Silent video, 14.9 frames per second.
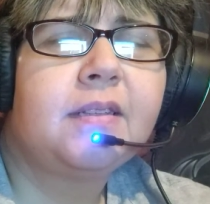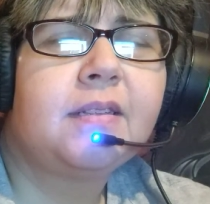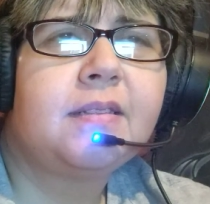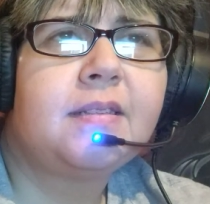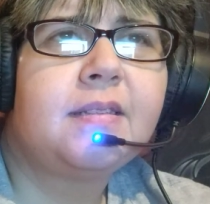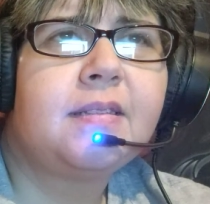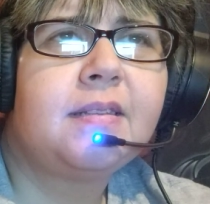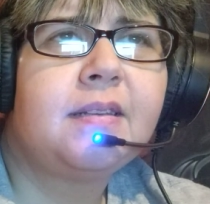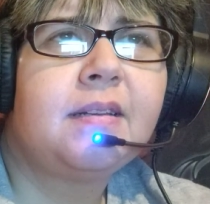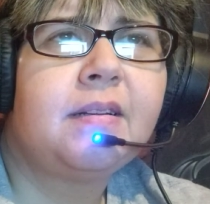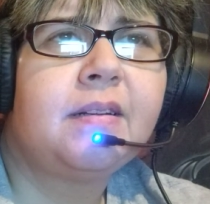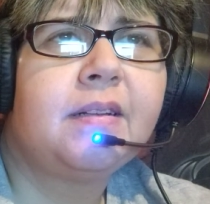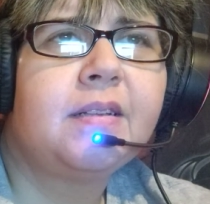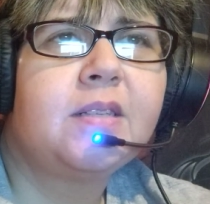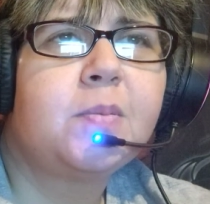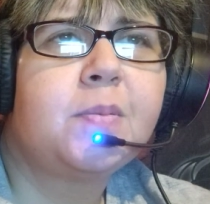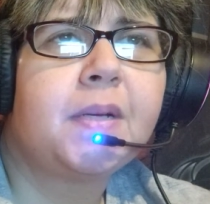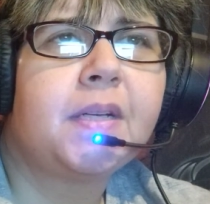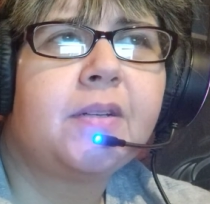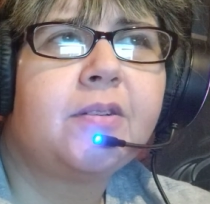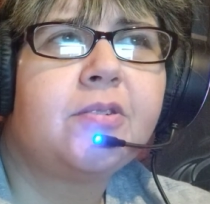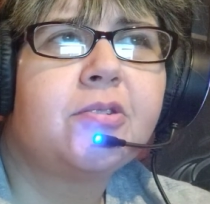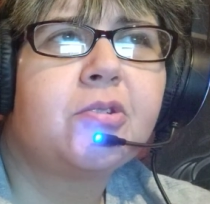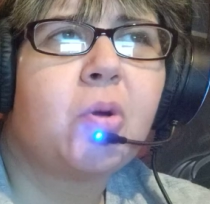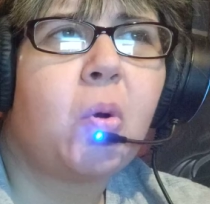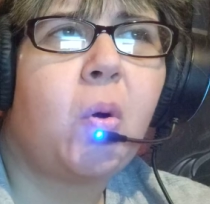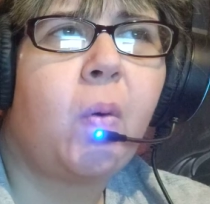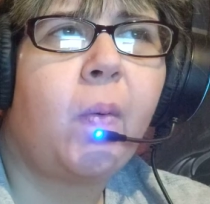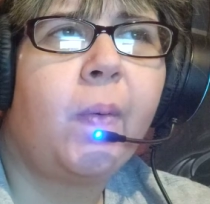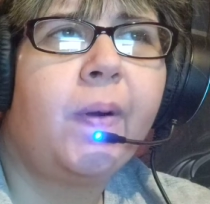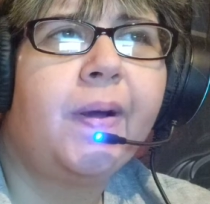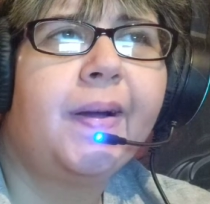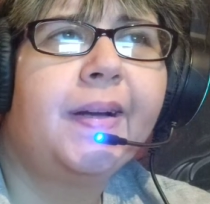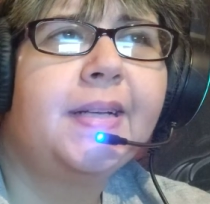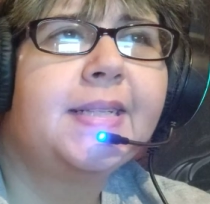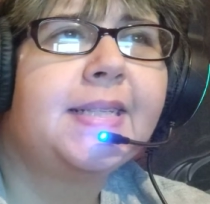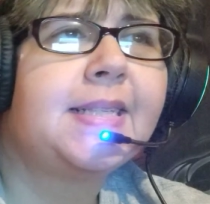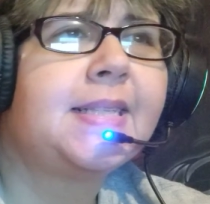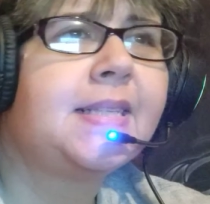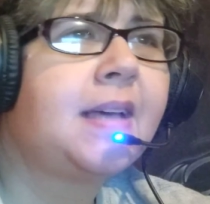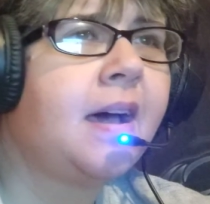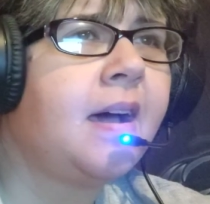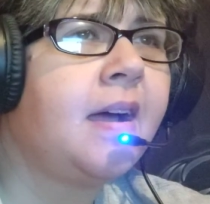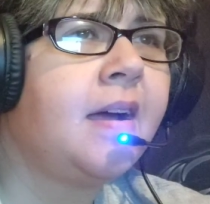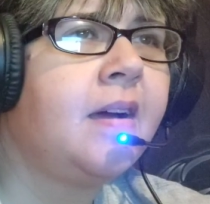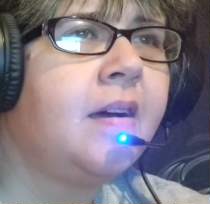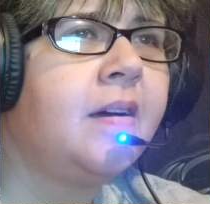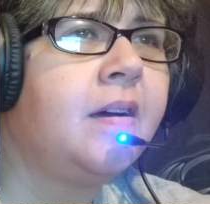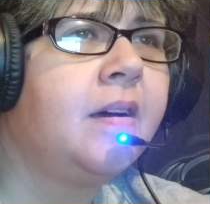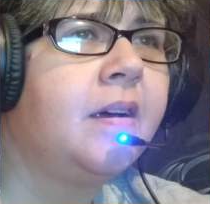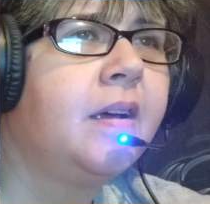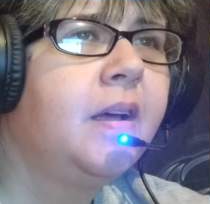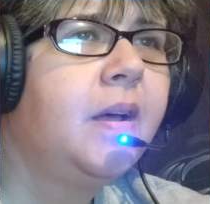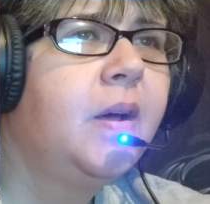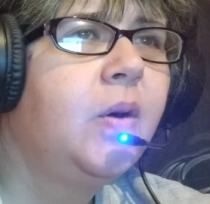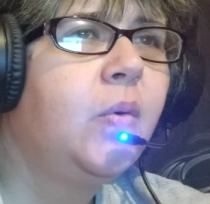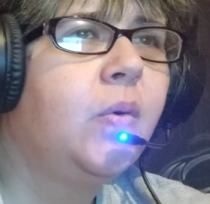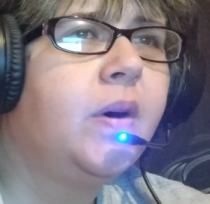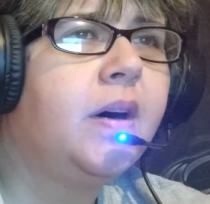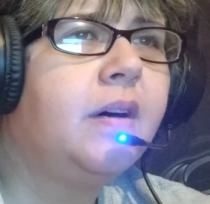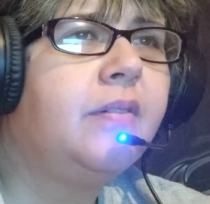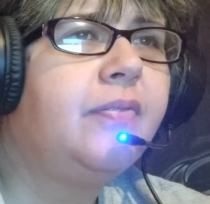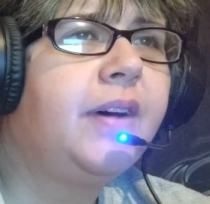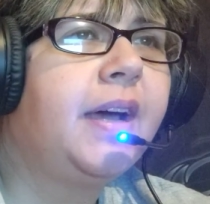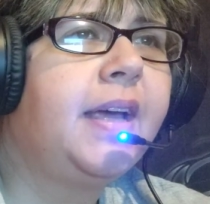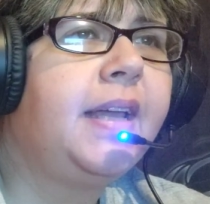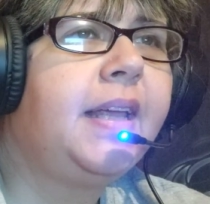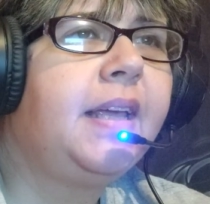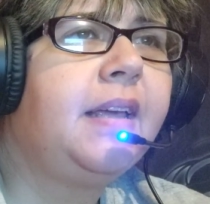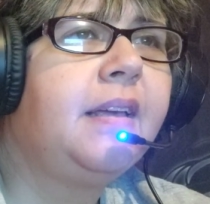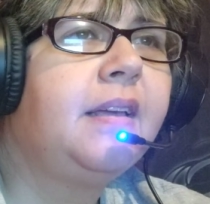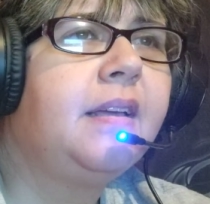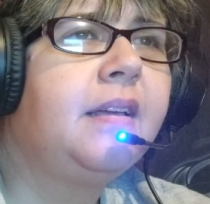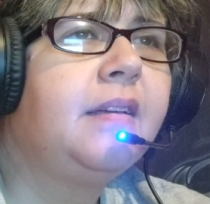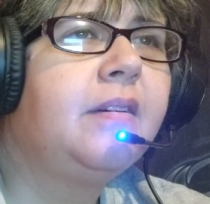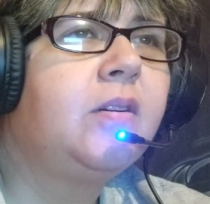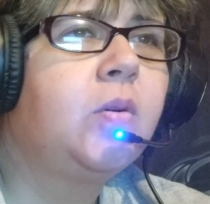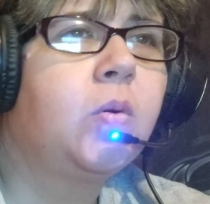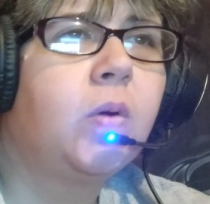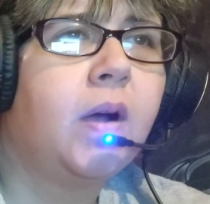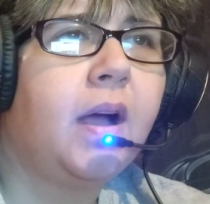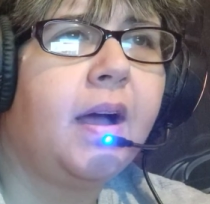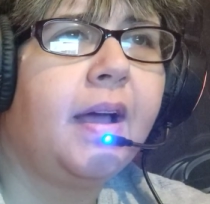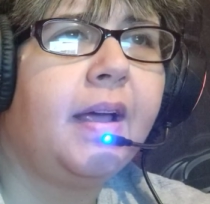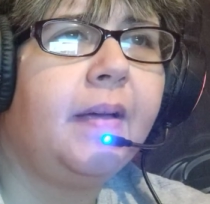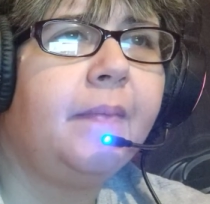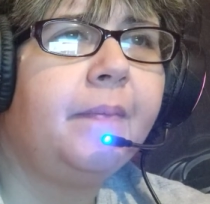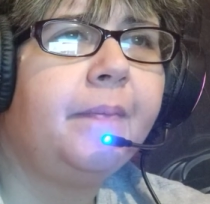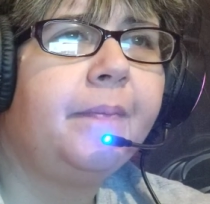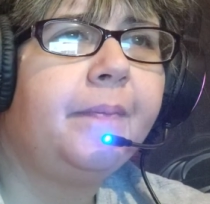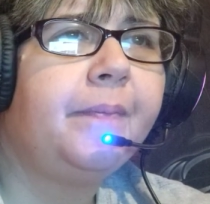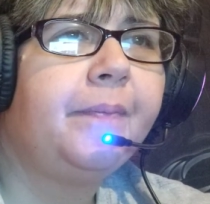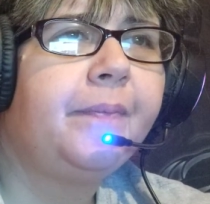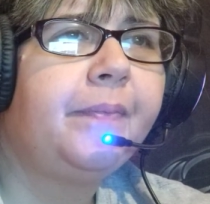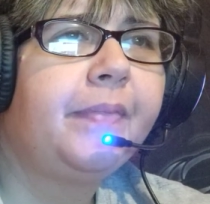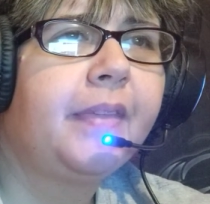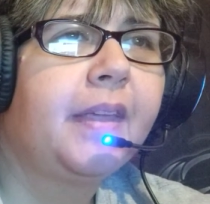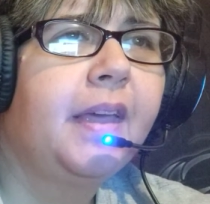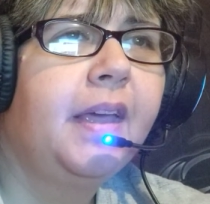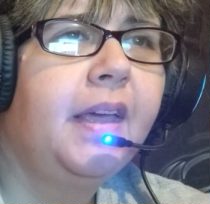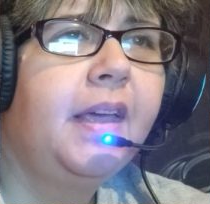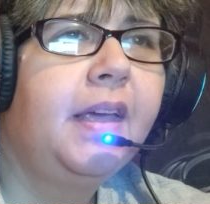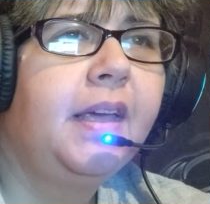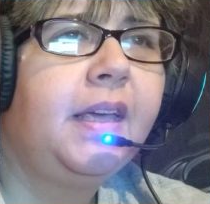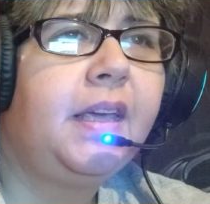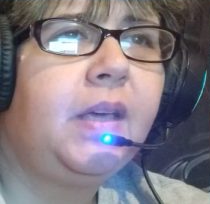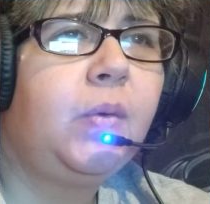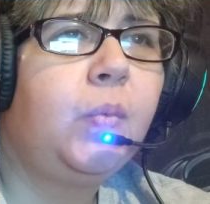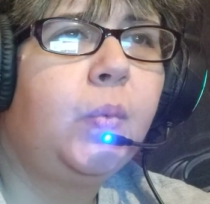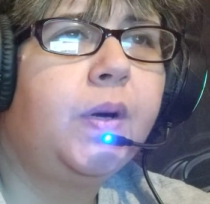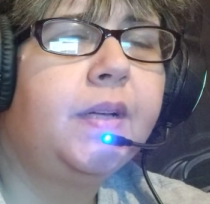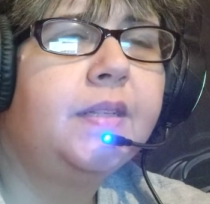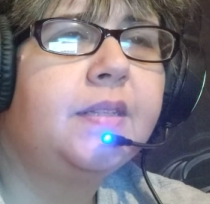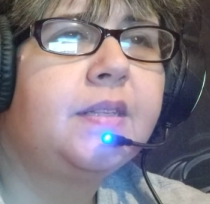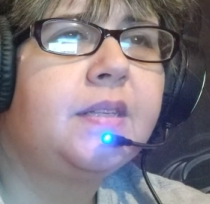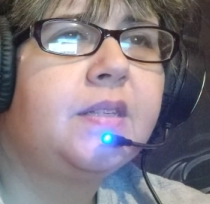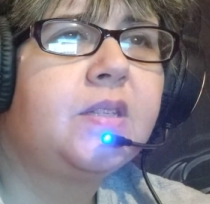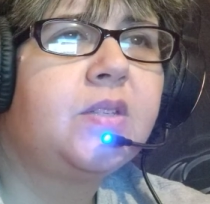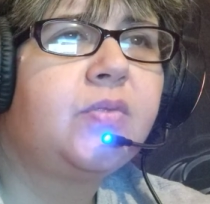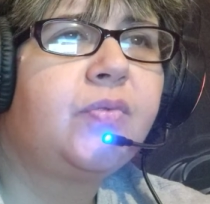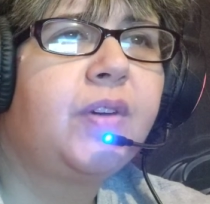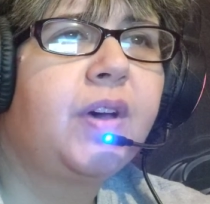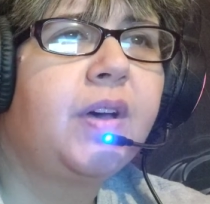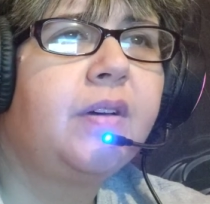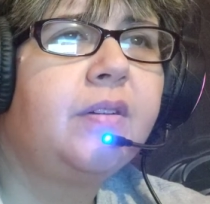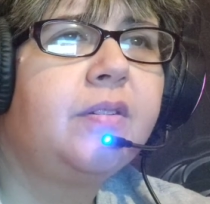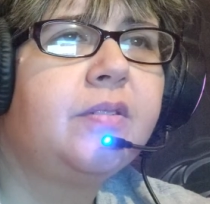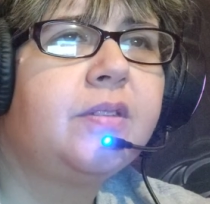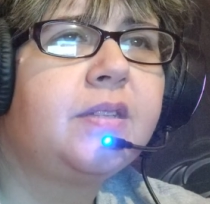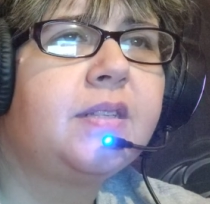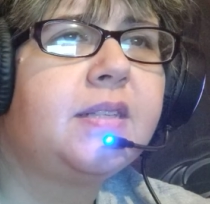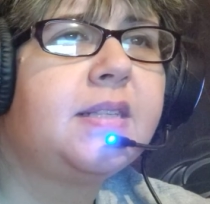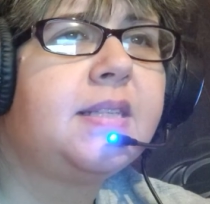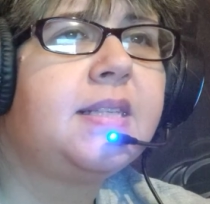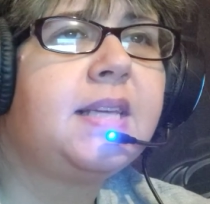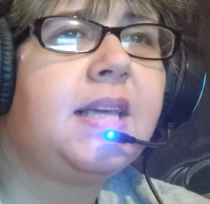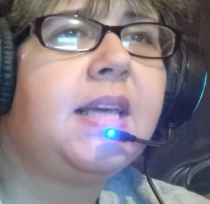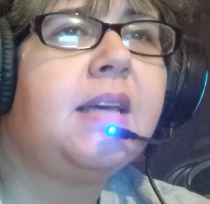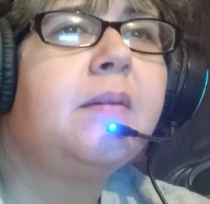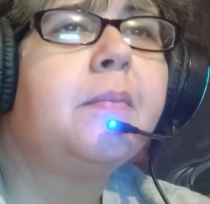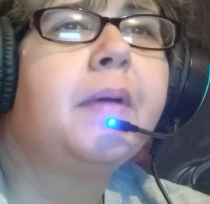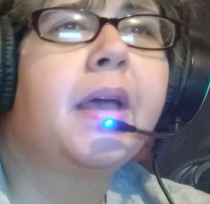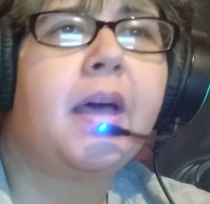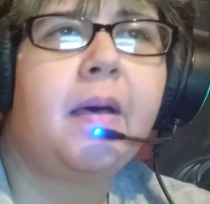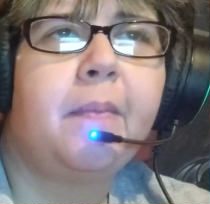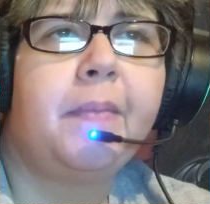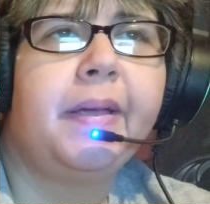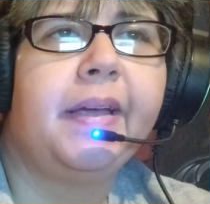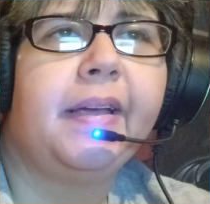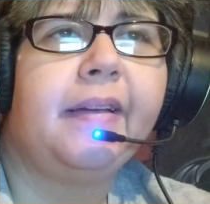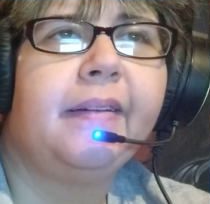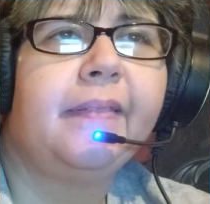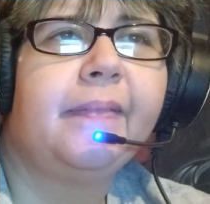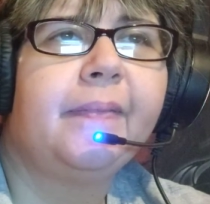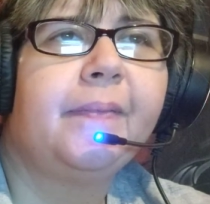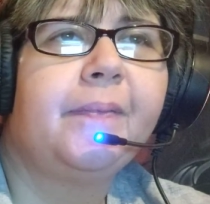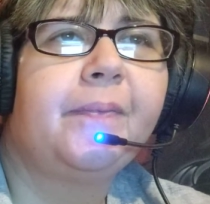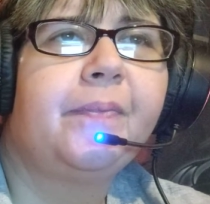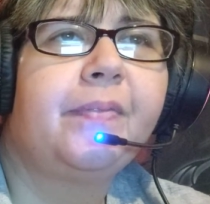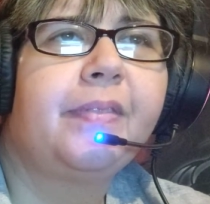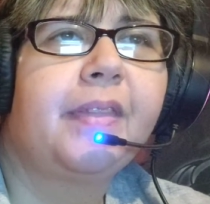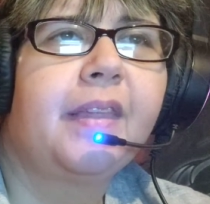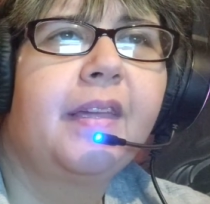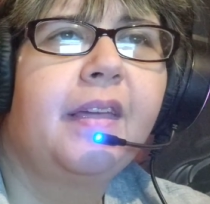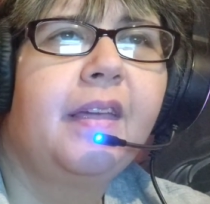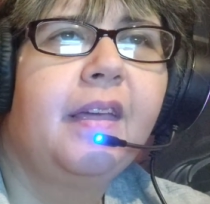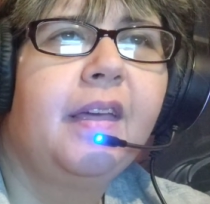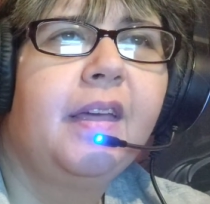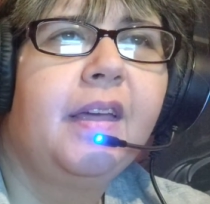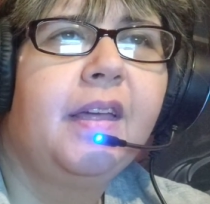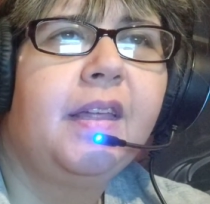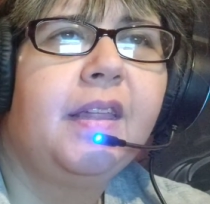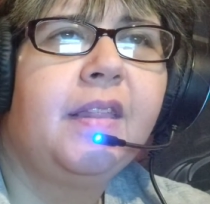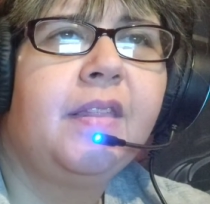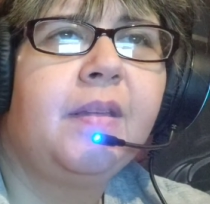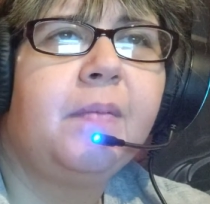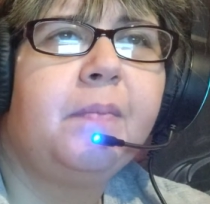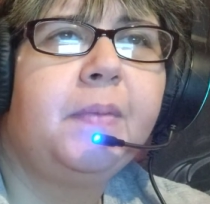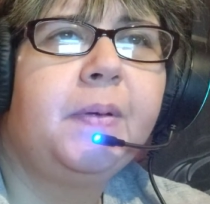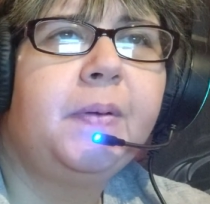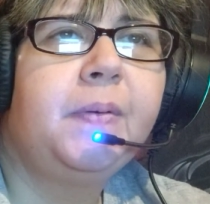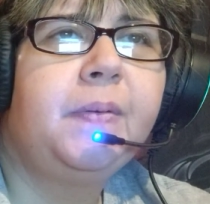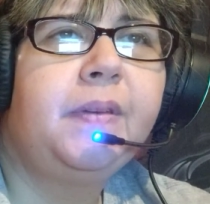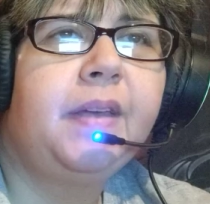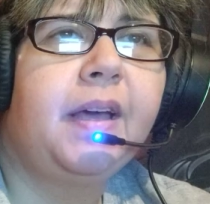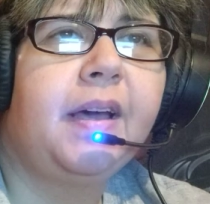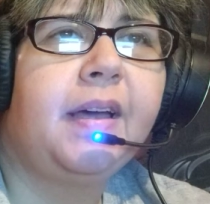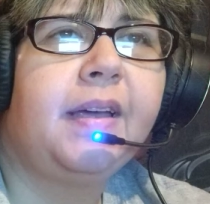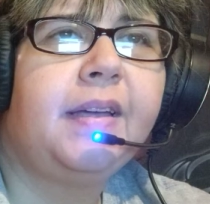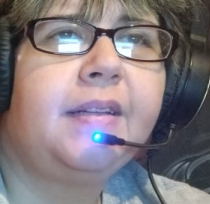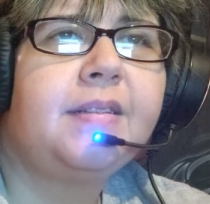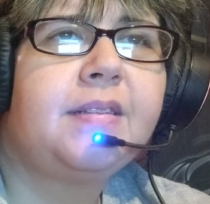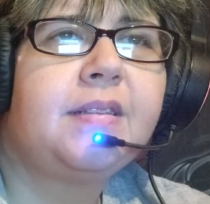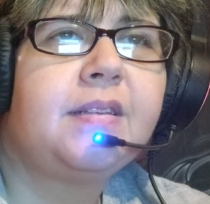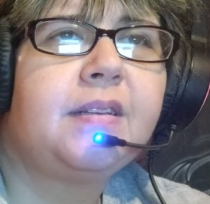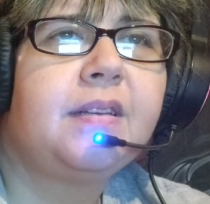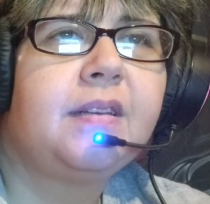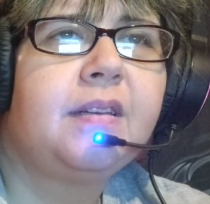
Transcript: considering Spectre's core desire while fighting crime. He wants his foes to see him coming. The Moon Knight